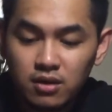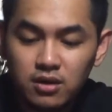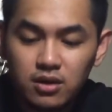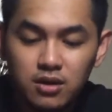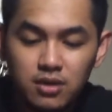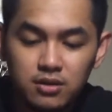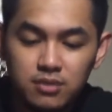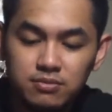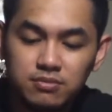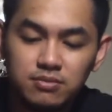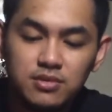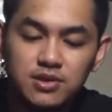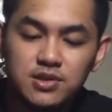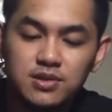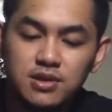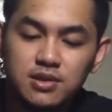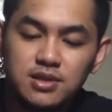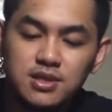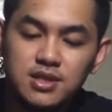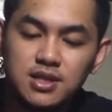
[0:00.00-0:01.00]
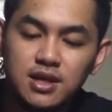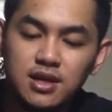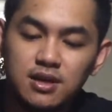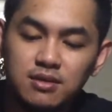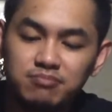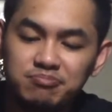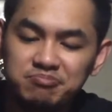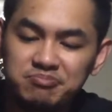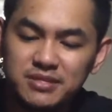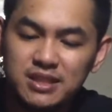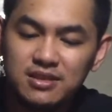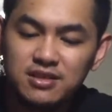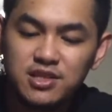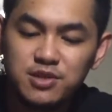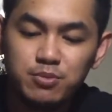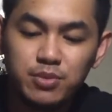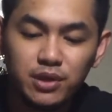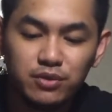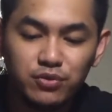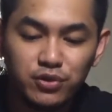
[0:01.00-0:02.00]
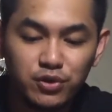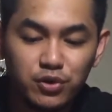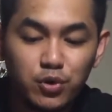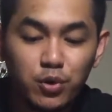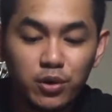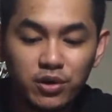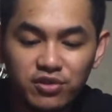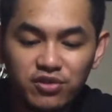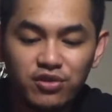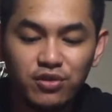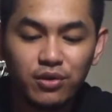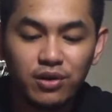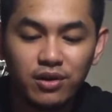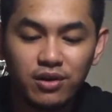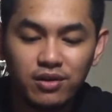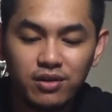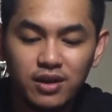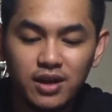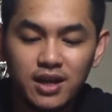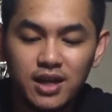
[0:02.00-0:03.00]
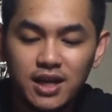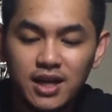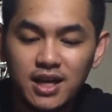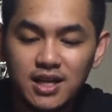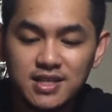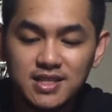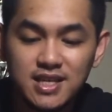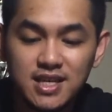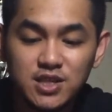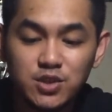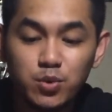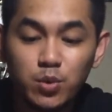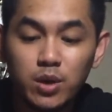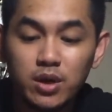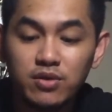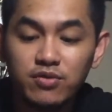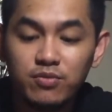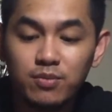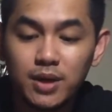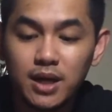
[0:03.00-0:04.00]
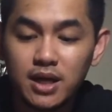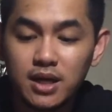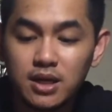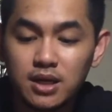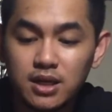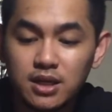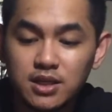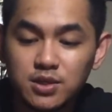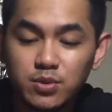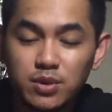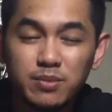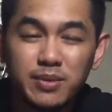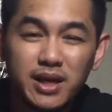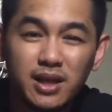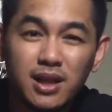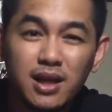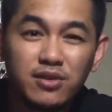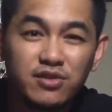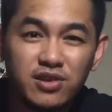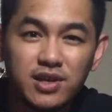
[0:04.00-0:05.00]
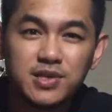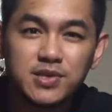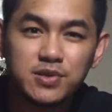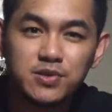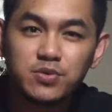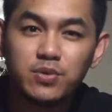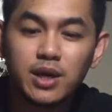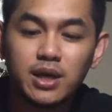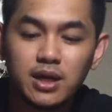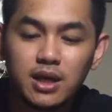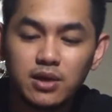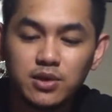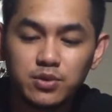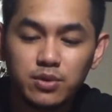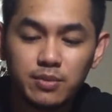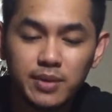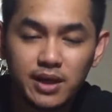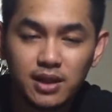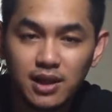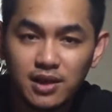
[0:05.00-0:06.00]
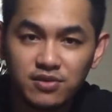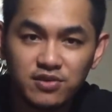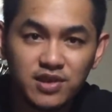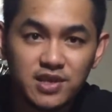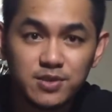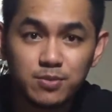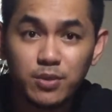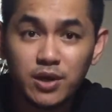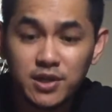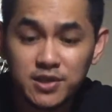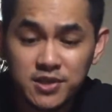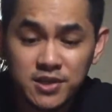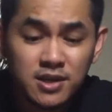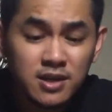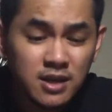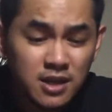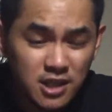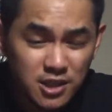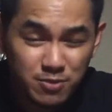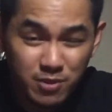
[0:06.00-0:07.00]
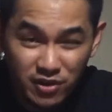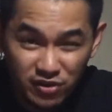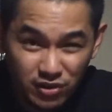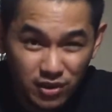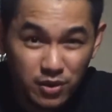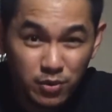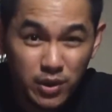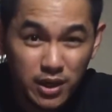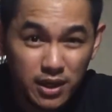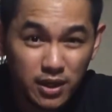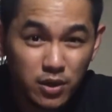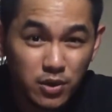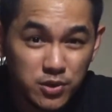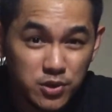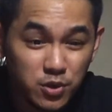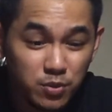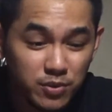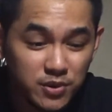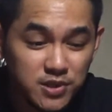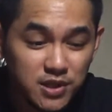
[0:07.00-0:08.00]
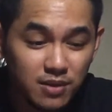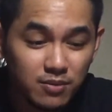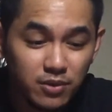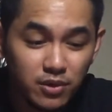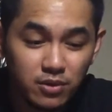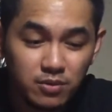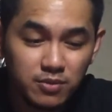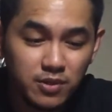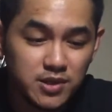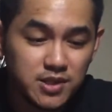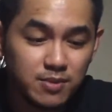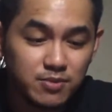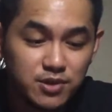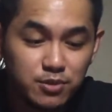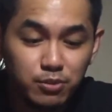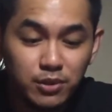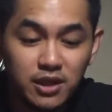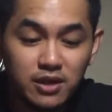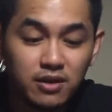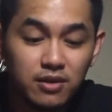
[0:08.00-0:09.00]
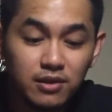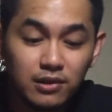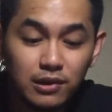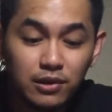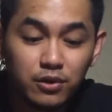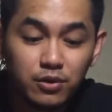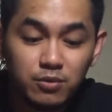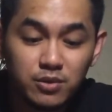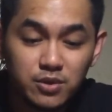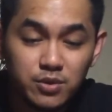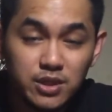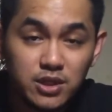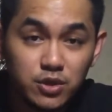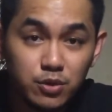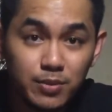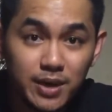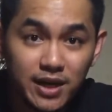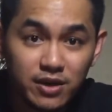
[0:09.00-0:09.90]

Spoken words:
It's It's built for torture, and I gotta say it's one of my cloud chasers right now. It's one of my cloud chase mods, especially when I go super sub ohm because I'm splitting the load between two